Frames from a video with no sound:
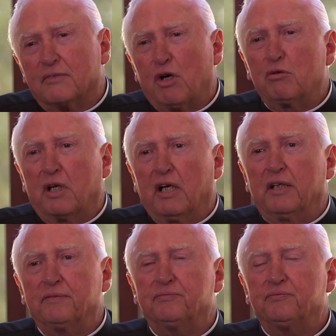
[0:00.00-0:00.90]

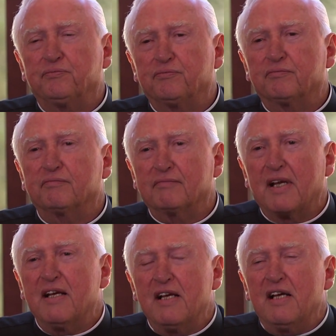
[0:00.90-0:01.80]
Okay.
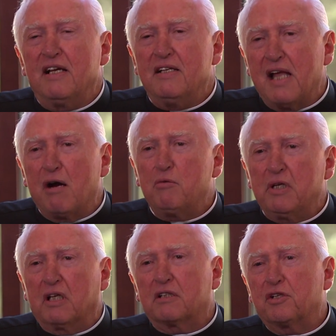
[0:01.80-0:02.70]
Now we
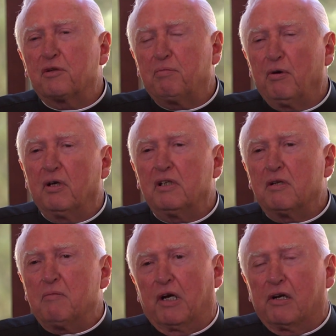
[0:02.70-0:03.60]
get to the point in the
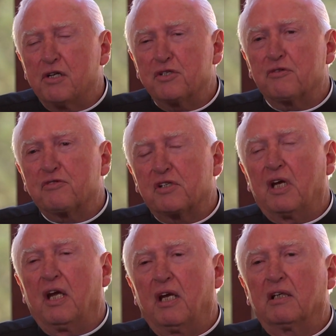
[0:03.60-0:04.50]
marriage of
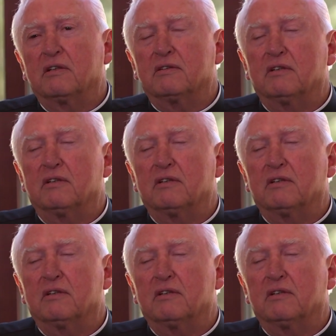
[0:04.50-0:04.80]
saying,